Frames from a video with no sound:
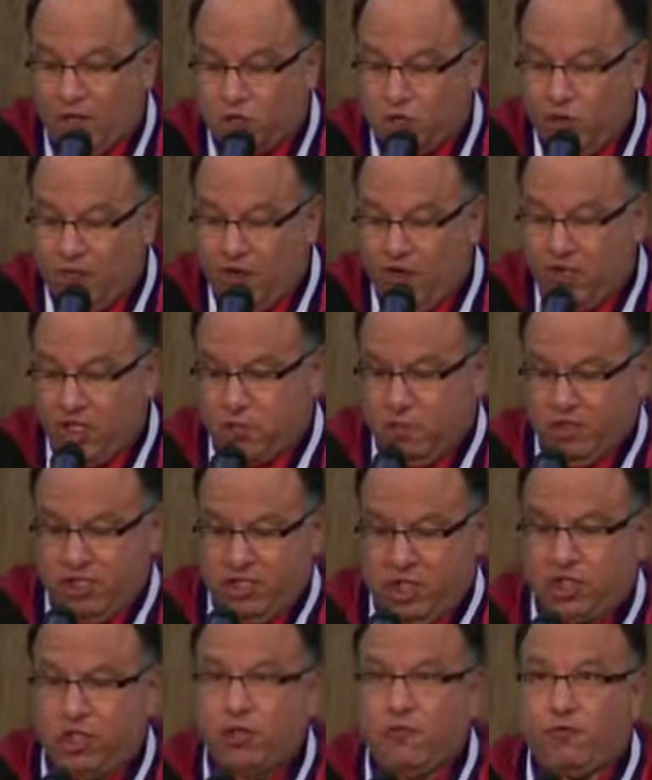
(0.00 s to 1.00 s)
served in this
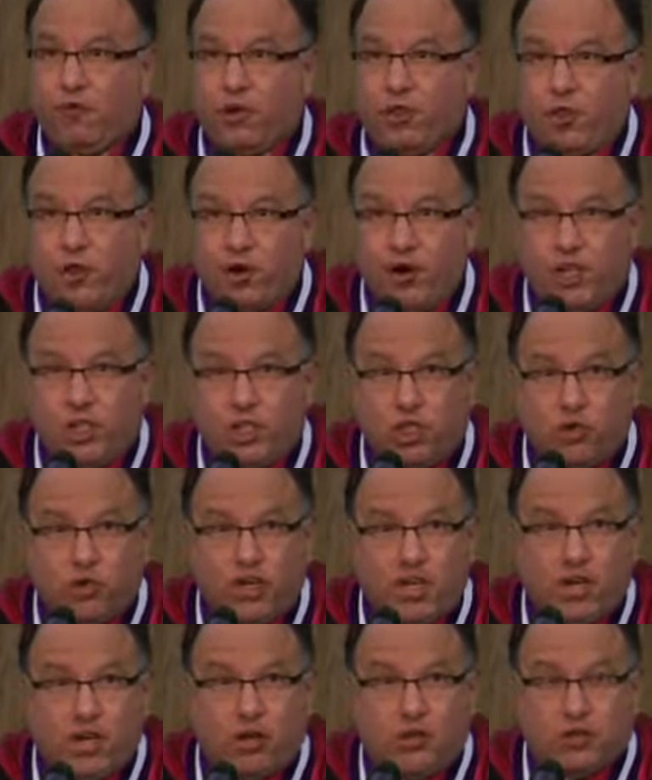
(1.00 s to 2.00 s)
position for 32
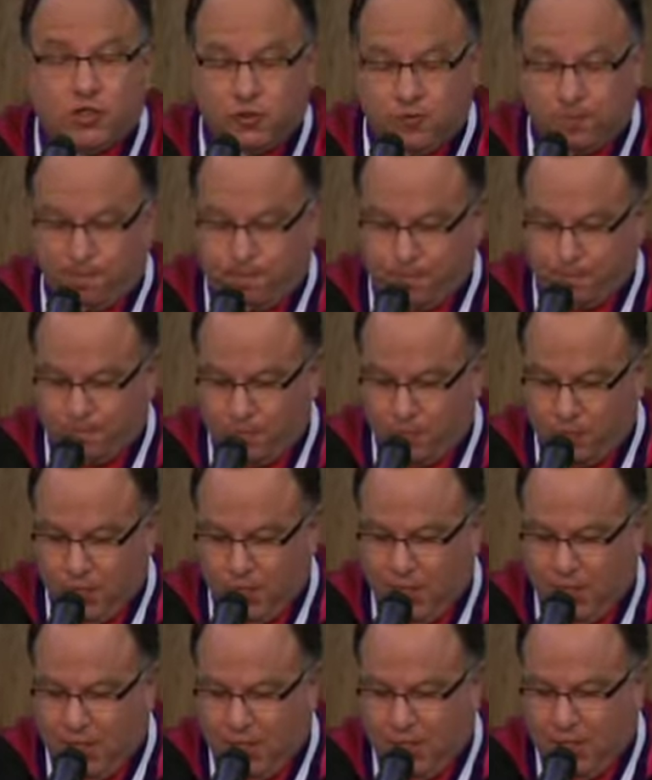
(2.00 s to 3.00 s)
years.
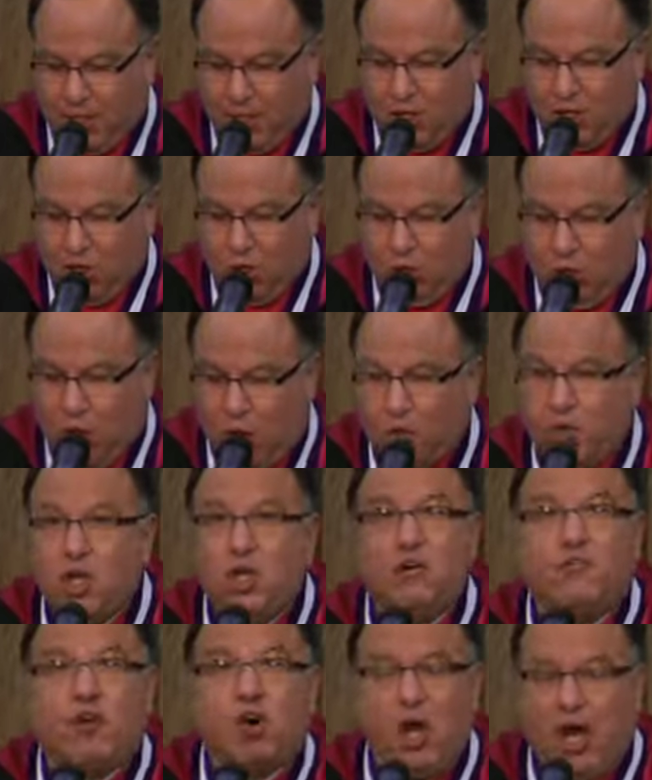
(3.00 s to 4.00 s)
Quote,
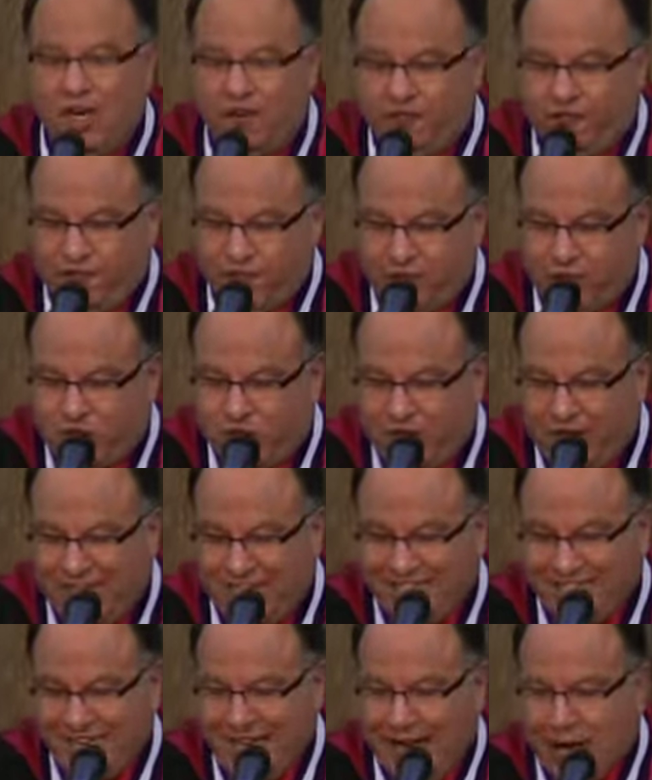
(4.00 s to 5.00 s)
for unflinching
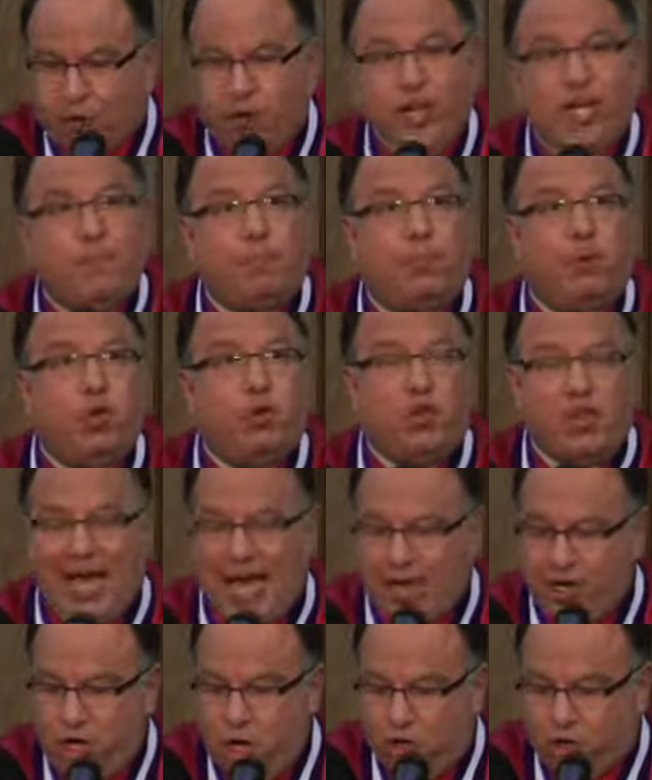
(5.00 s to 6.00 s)
integrity, Booth
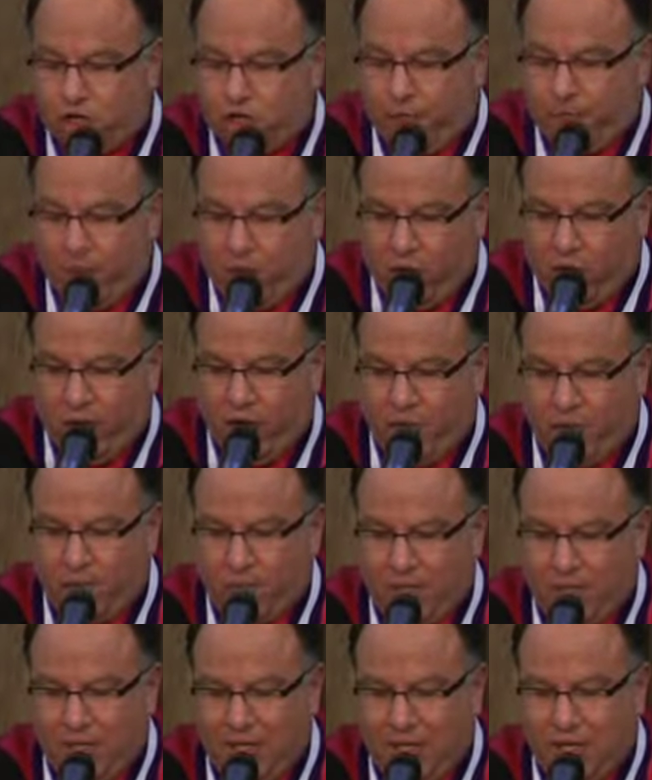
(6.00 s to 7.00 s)
had no superior.
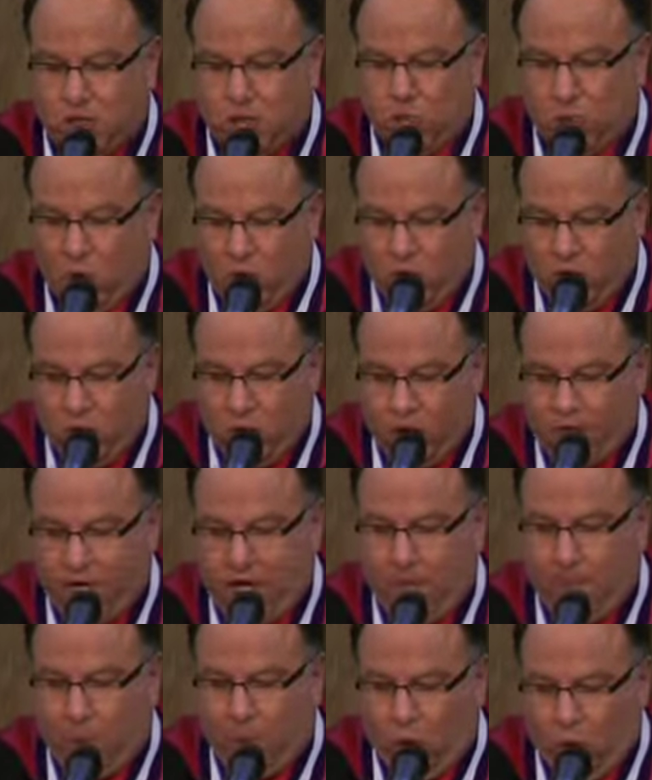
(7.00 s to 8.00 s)
His word
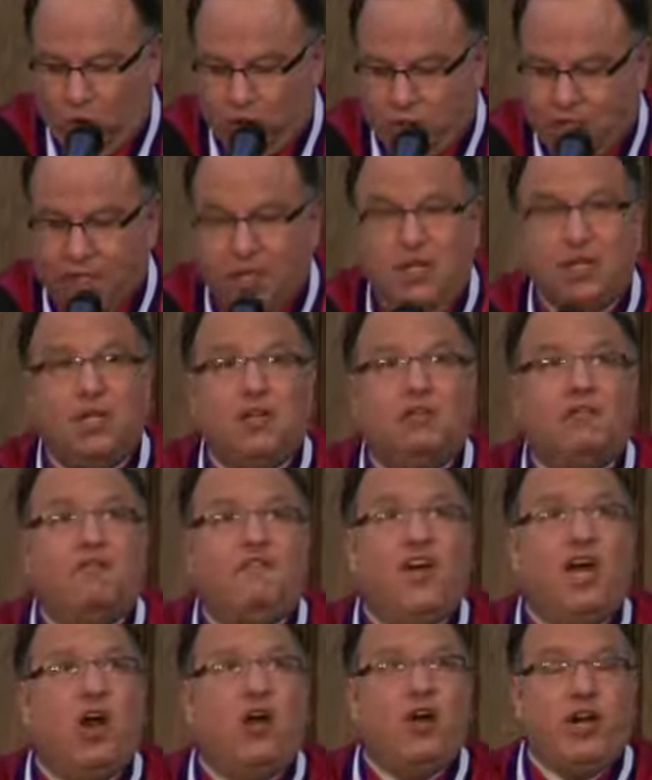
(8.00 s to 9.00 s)
imported
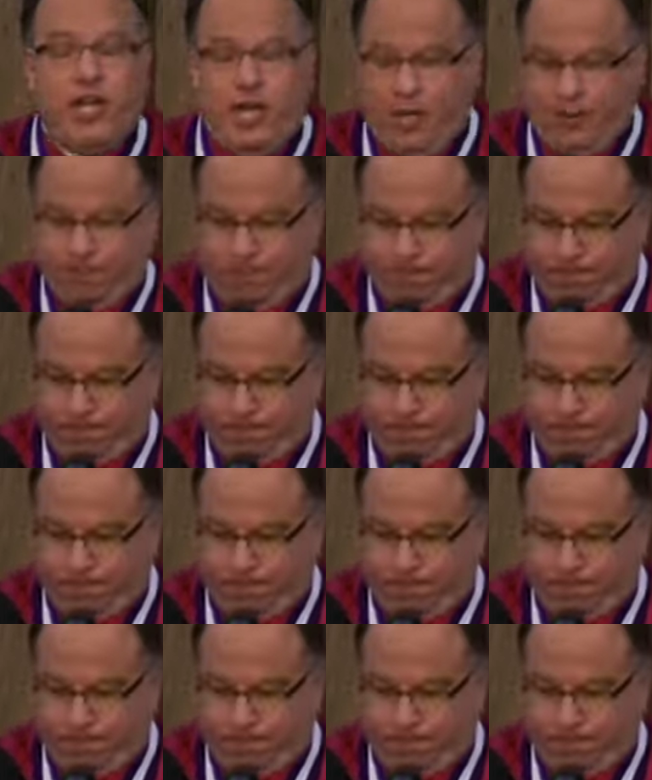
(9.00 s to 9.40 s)
verity.